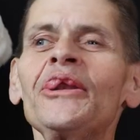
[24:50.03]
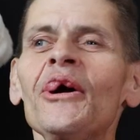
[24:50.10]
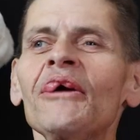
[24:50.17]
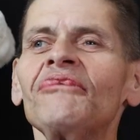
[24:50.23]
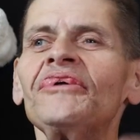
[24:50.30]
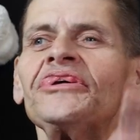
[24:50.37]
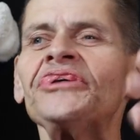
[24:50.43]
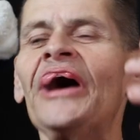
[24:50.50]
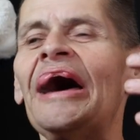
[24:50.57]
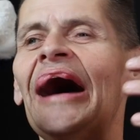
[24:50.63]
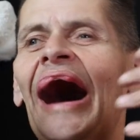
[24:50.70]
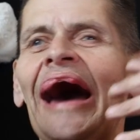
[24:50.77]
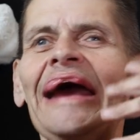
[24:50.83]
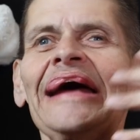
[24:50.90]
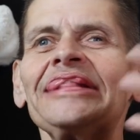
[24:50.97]
nervous,
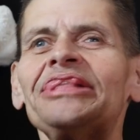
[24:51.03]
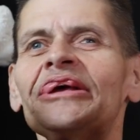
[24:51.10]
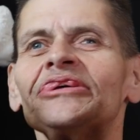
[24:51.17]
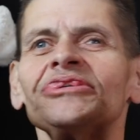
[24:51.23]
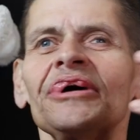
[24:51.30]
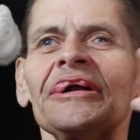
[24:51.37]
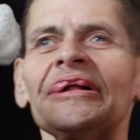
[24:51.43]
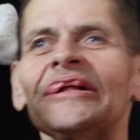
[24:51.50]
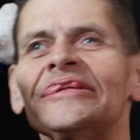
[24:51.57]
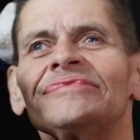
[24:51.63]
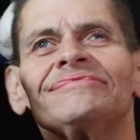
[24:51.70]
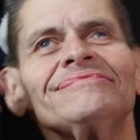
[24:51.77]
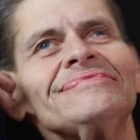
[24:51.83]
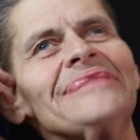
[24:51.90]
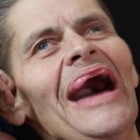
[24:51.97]
I get these little,
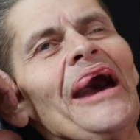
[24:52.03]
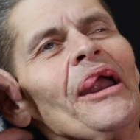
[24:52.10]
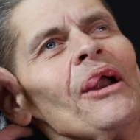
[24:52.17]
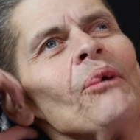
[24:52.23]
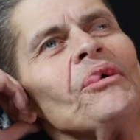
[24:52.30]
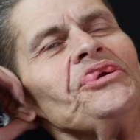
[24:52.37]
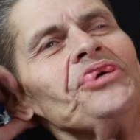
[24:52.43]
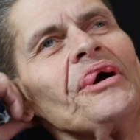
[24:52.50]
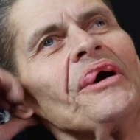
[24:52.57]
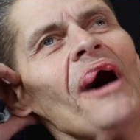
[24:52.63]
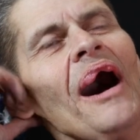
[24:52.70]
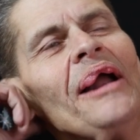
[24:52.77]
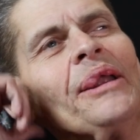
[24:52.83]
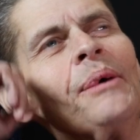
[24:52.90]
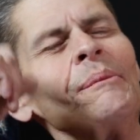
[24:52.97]
I don't know what you
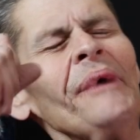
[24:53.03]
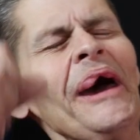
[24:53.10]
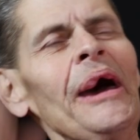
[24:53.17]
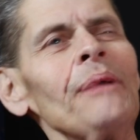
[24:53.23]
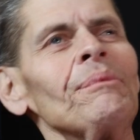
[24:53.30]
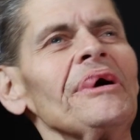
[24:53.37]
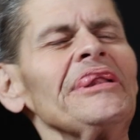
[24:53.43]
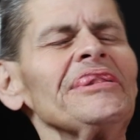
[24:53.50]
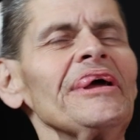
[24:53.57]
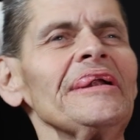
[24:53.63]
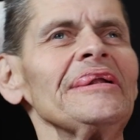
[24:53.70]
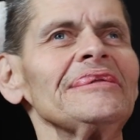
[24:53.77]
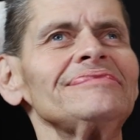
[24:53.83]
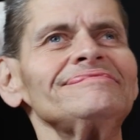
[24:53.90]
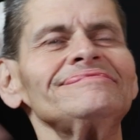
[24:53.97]
call them, man, but
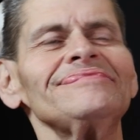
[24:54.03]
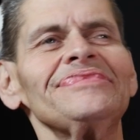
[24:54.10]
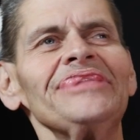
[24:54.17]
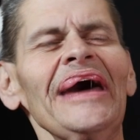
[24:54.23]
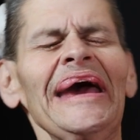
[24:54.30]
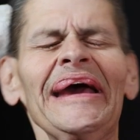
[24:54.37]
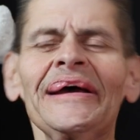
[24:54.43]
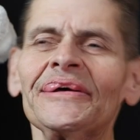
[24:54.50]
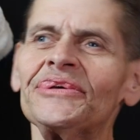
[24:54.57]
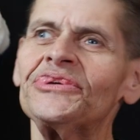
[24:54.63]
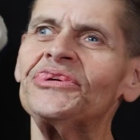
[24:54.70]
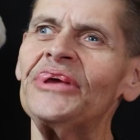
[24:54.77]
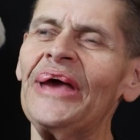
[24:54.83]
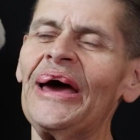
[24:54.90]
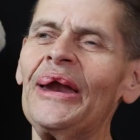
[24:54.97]
little
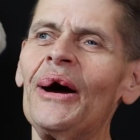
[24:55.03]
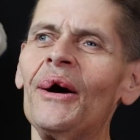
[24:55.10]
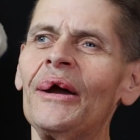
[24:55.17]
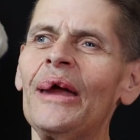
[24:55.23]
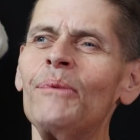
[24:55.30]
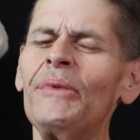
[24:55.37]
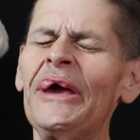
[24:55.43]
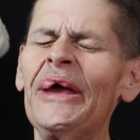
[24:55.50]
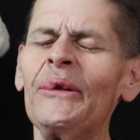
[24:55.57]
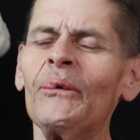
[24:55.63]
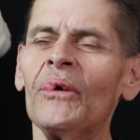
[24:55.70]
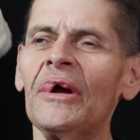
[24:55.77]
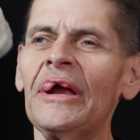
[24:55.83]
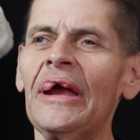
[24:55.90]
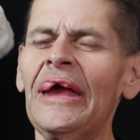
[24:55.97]
things, you know what I mean,
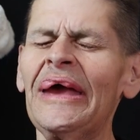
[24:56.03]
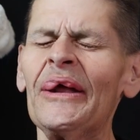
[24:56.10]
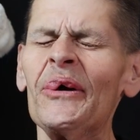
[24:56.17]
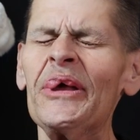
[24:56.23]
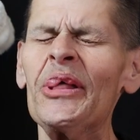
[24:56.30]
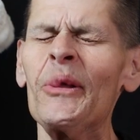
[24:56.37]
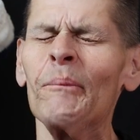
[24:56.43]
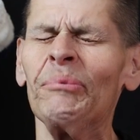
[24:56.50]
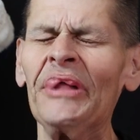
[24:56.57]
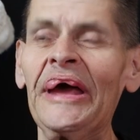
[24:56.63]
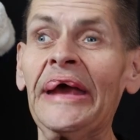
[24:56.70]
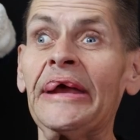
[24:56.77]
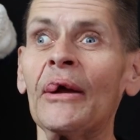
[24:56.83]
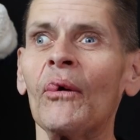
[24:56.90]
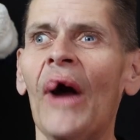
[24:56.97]
where, either
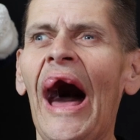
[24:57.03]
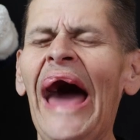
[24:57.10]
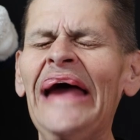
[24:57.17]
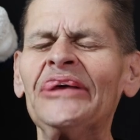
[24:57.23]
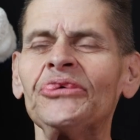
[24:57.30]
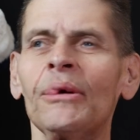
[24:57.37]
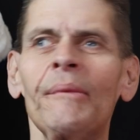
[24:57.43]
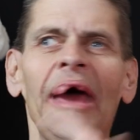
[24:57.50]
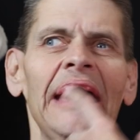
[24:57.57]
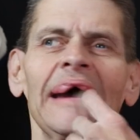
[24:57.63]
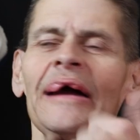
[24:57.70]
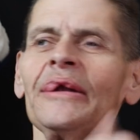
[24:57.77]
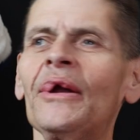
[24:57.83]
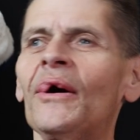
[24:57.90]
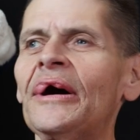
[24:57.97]
blink your eyes or make
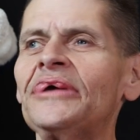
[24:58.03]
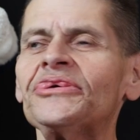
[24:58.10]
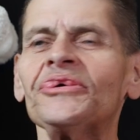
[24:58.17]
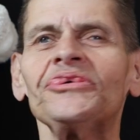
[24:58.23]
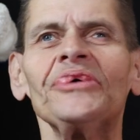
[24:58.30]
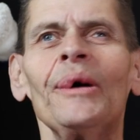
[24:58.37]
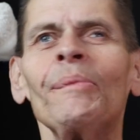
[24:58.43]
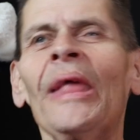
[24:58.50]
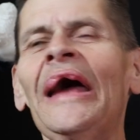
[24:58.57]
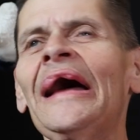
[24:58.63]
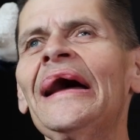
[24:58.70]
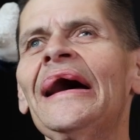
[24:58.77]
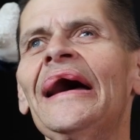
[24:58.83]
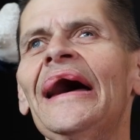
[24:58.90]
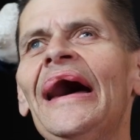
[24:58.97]
a noise or something.
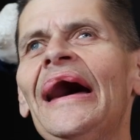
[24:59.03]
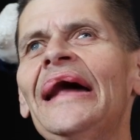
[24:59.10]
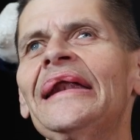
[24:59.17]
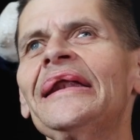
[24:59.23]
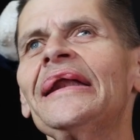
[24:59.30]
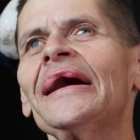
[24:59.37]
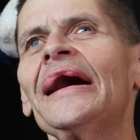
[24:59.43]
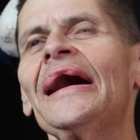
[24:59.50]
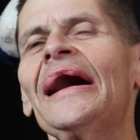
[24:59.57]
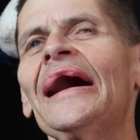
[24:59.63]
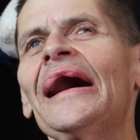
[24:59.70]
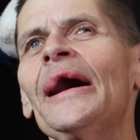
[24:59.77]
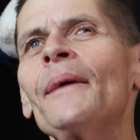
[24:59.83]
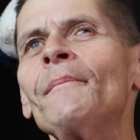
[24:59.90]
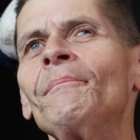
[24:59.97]
And,
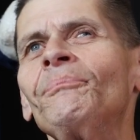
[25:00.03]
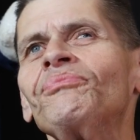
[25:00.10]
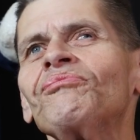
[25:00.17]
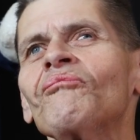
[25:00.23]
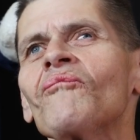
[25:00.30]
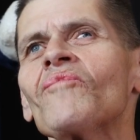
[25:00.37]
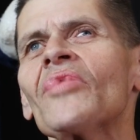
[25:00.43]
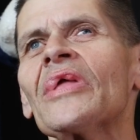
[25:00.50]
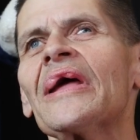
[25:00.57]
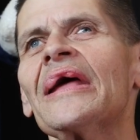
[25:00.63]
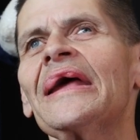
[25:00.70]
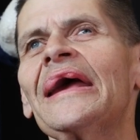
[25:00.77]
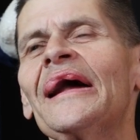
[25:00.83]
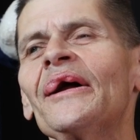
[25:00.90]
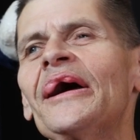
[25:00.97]

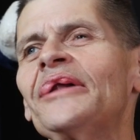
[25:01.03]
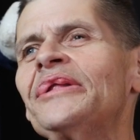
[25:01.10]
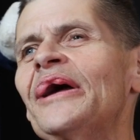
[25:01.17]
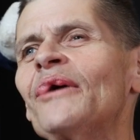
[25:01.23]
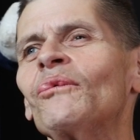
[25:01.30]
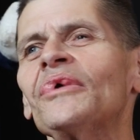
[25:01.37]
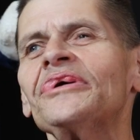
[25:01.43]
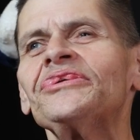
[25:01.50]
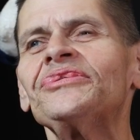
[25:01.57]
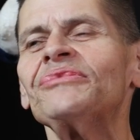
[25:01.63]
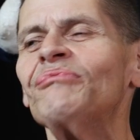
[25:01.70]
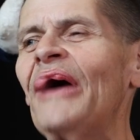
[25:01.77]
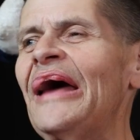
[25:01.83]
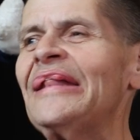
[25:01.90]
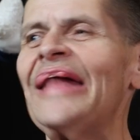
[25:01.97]
it was,
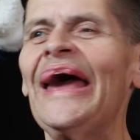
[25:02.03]
man,